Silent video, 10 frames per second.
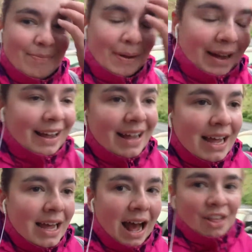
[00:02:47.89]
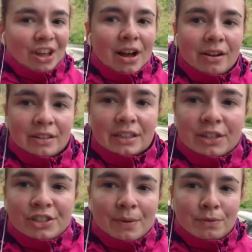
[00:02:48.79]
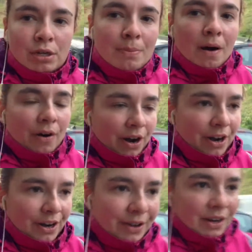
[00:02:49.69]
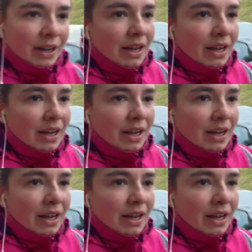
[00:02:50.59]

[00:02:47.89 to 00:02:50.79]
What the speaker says: But I think I'm going to go gym tomorrow